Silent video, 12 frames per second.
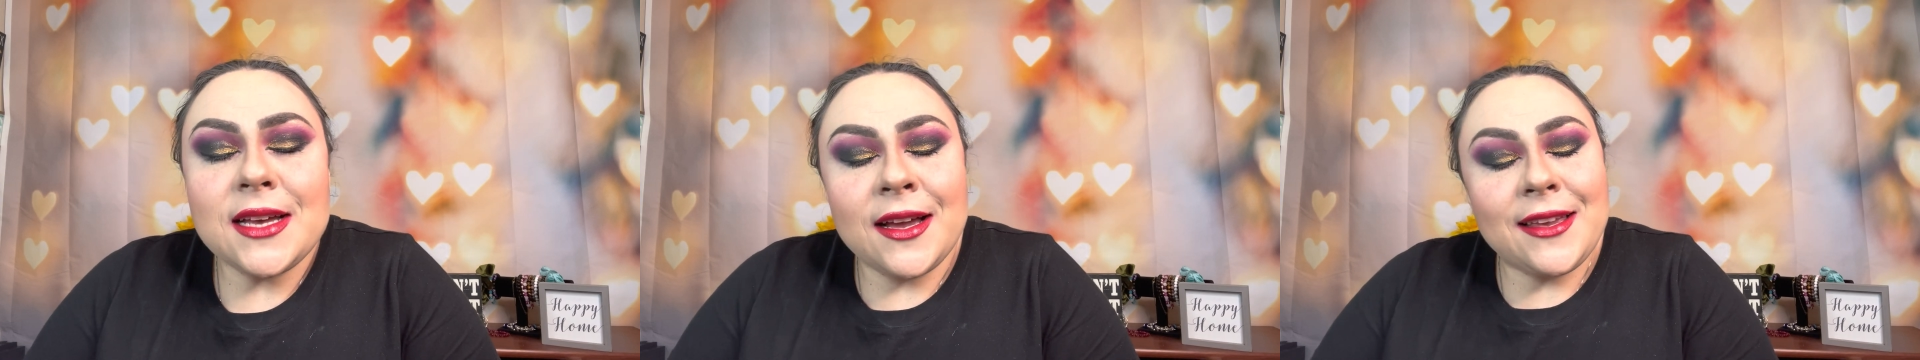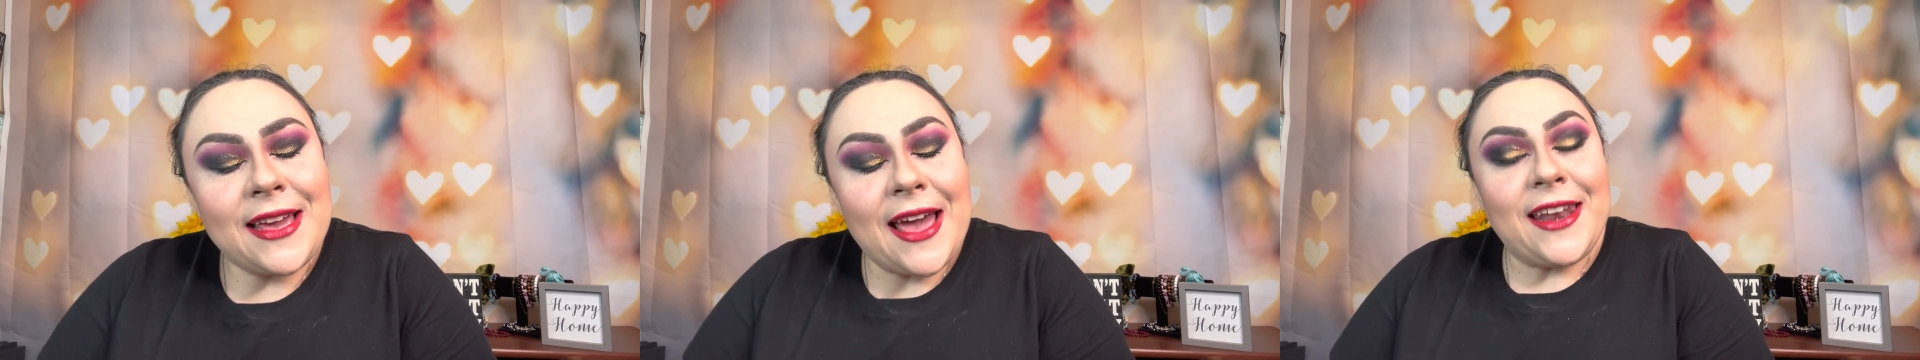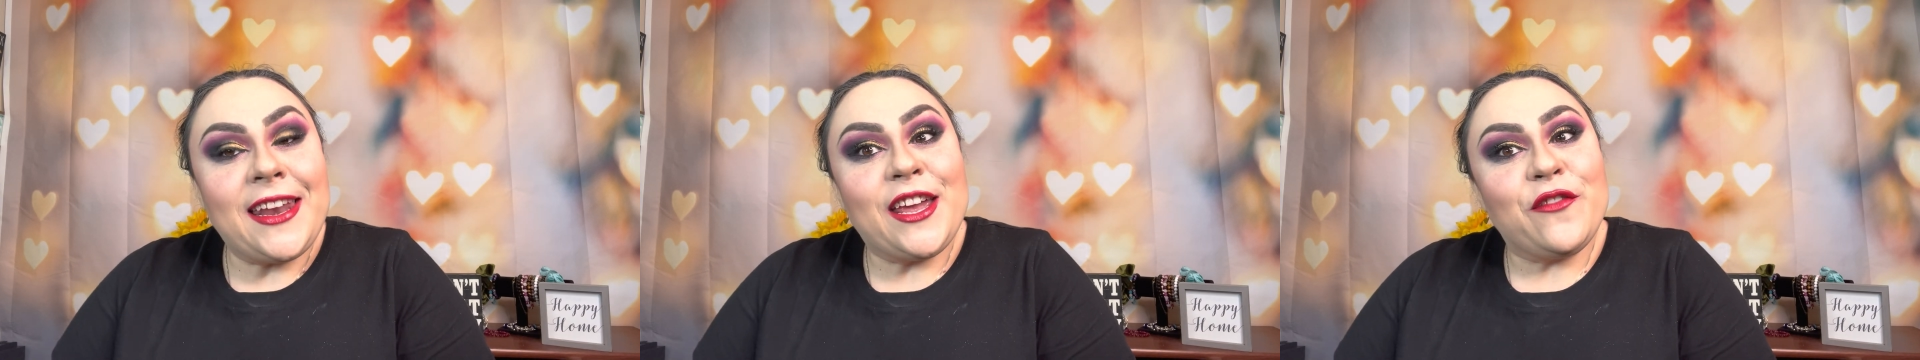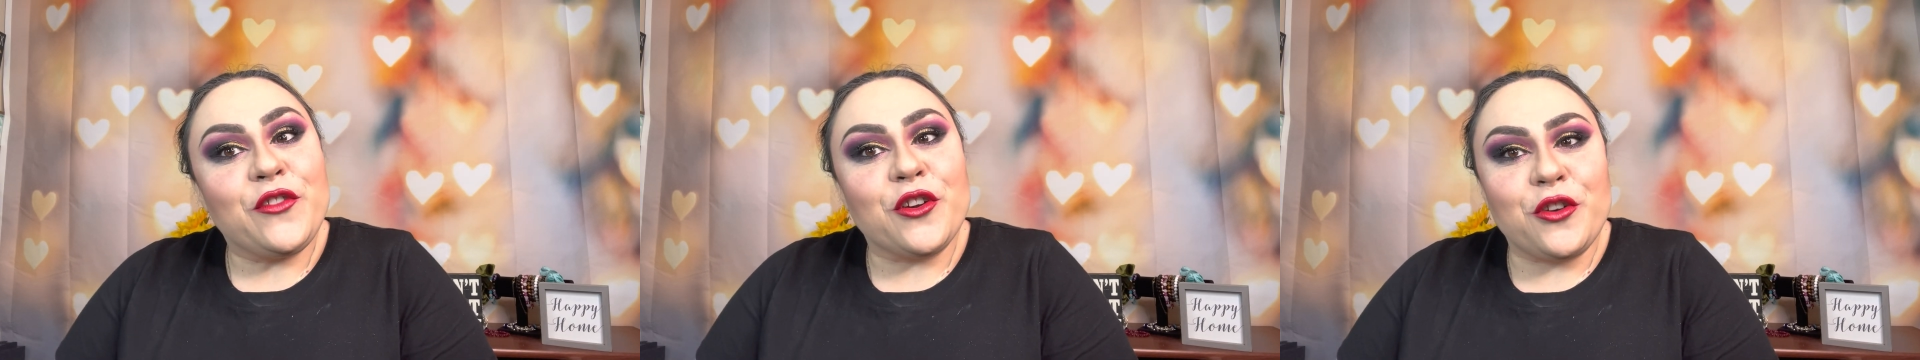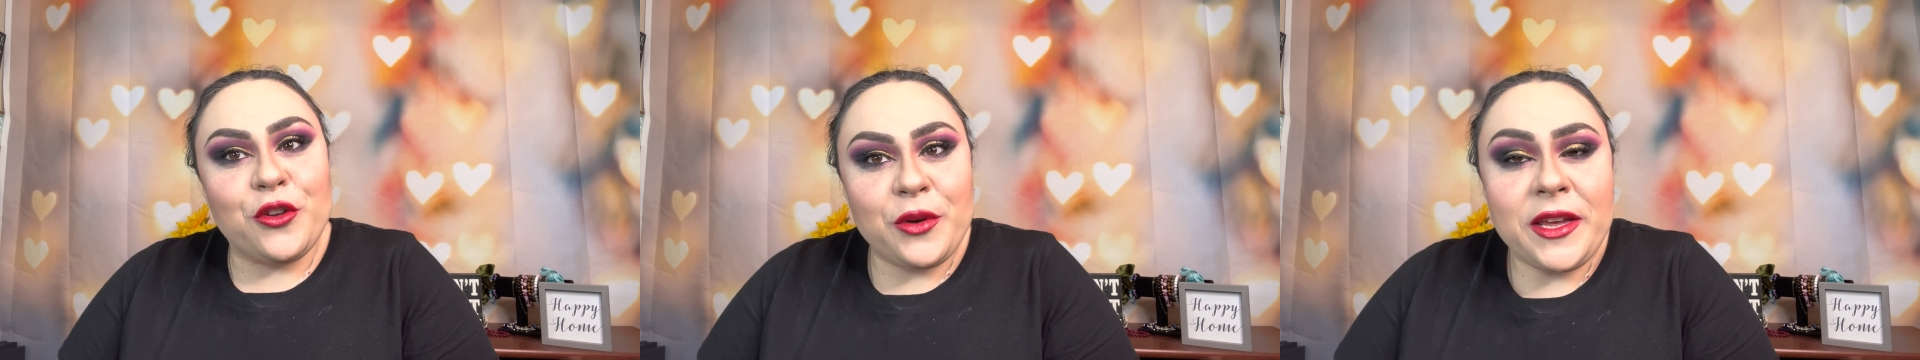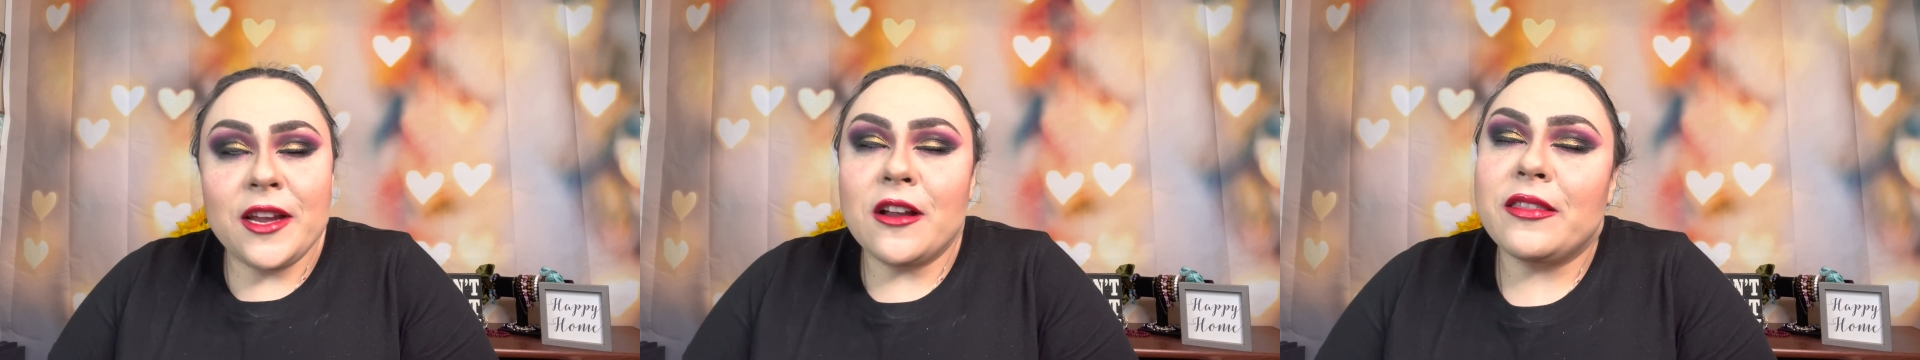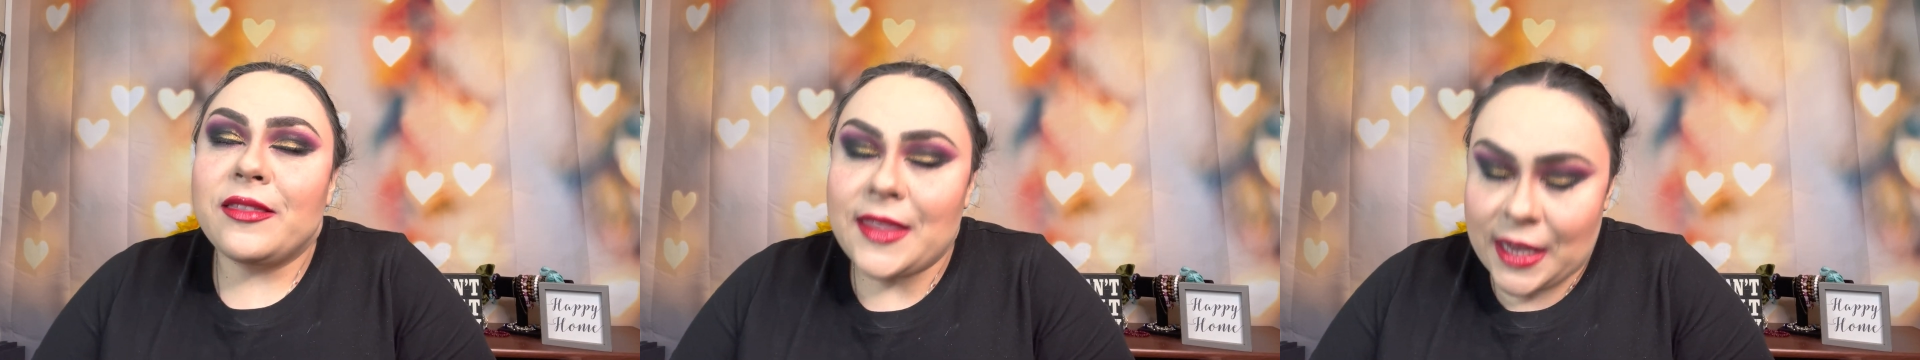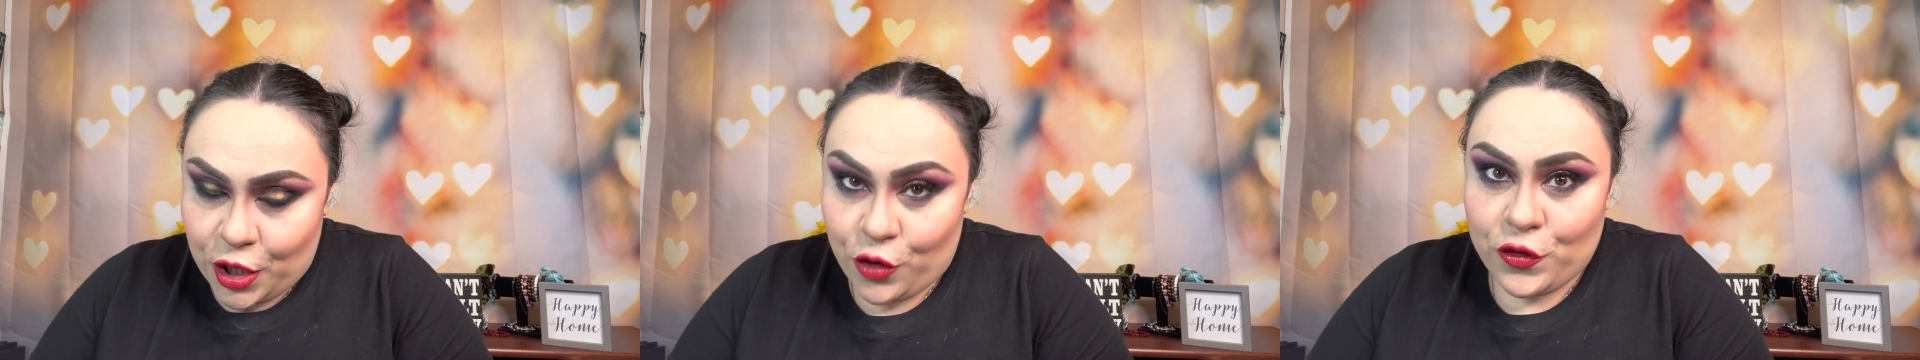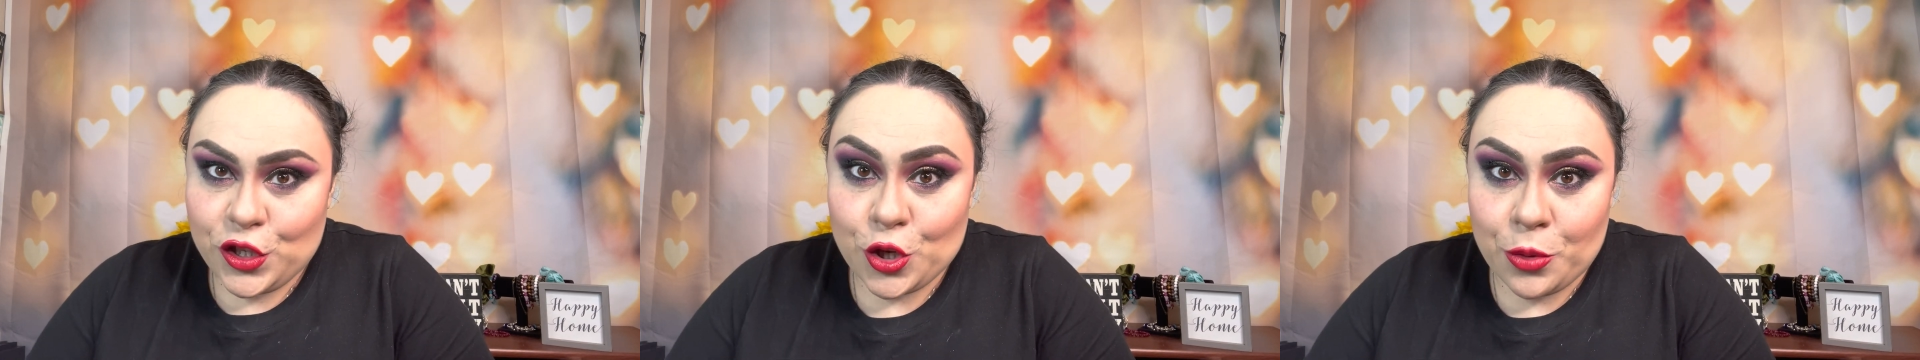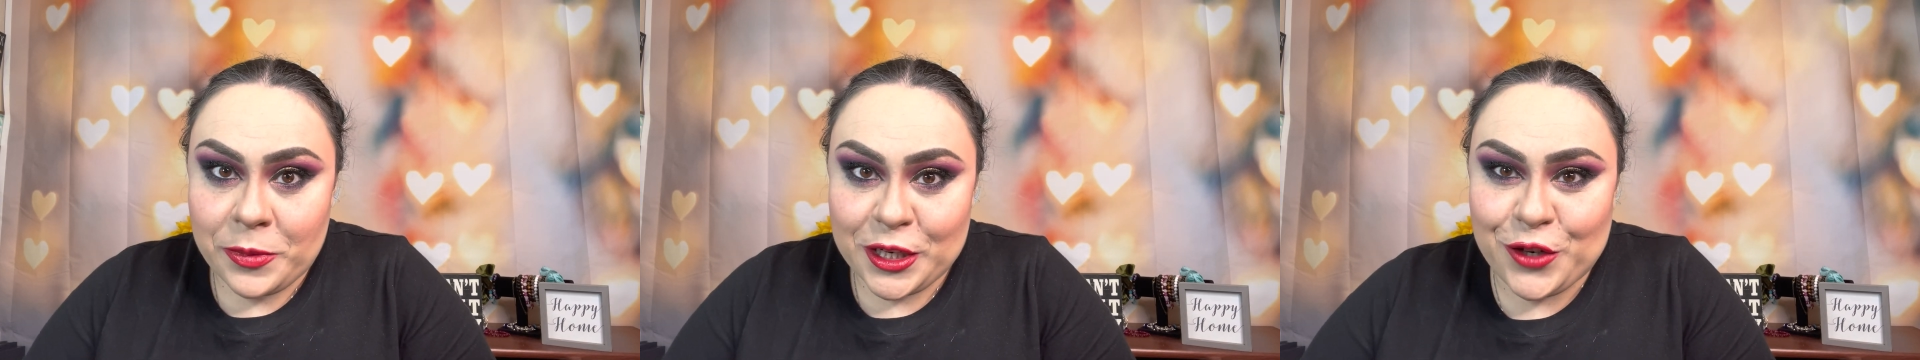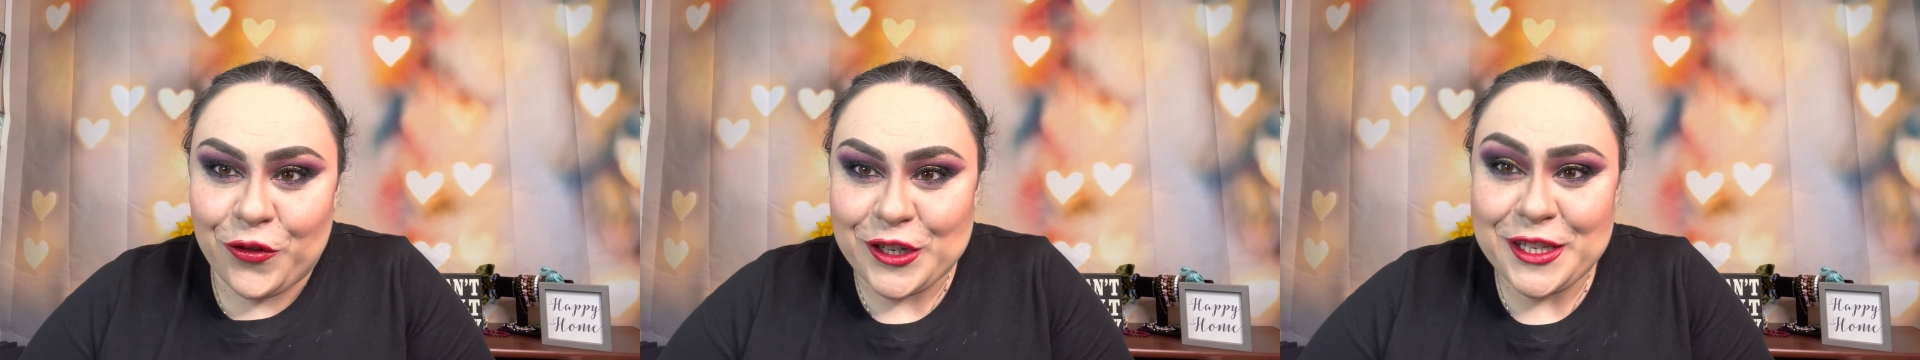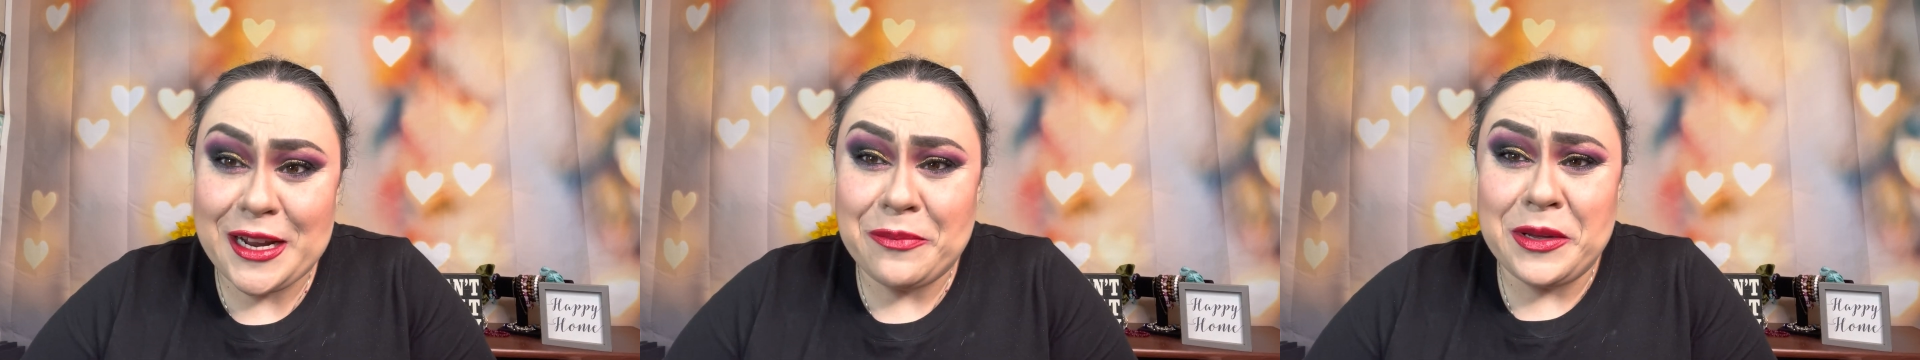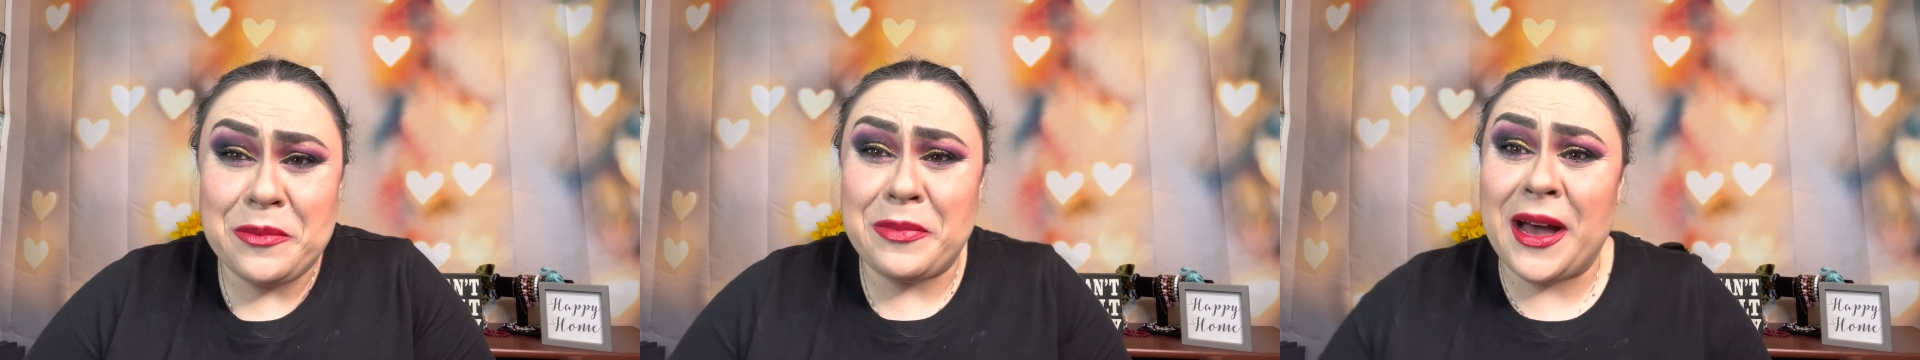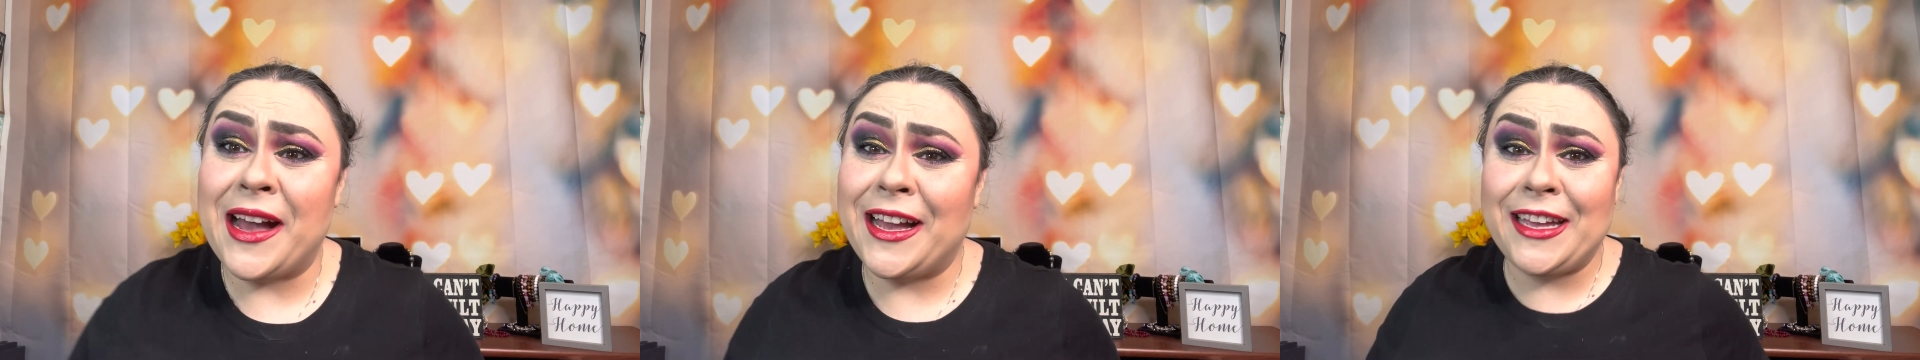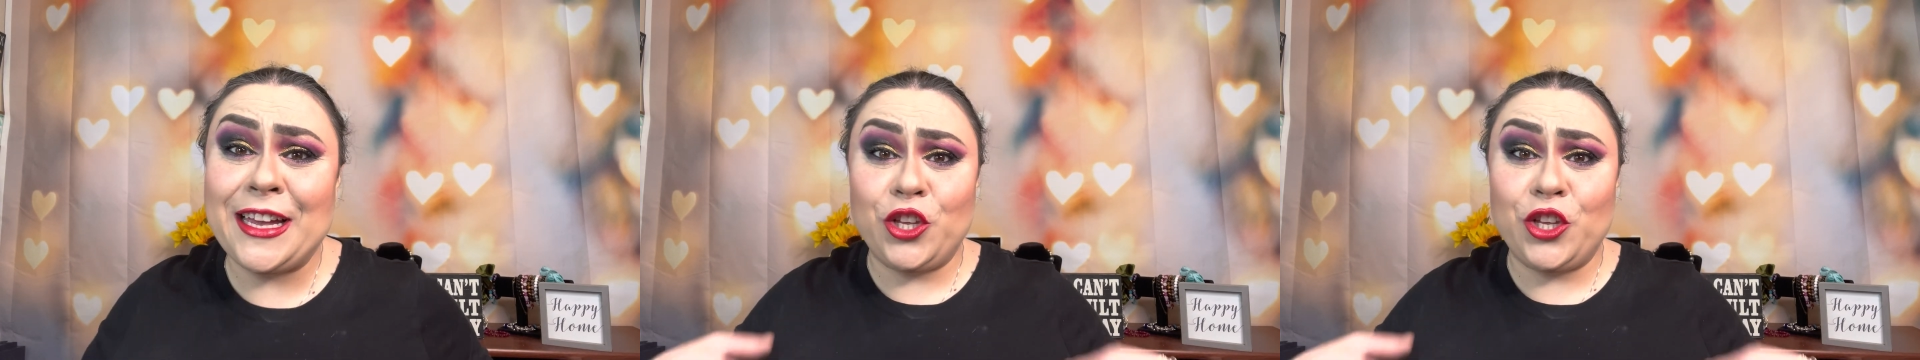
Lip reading: Again, if you're new here, thank you so much for stopping by.